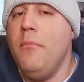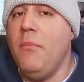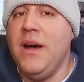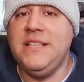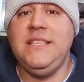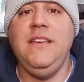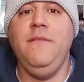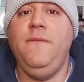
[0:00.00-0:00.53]

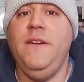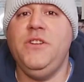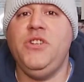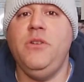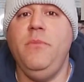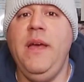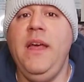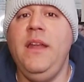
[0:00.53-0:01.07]
musky
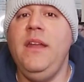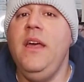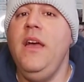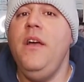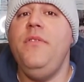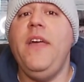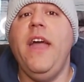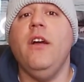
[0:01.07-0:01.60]
fishermen.
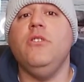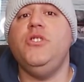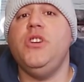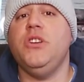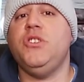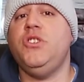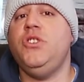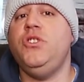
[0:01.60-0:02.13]
They are
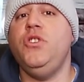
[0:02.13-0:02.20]
just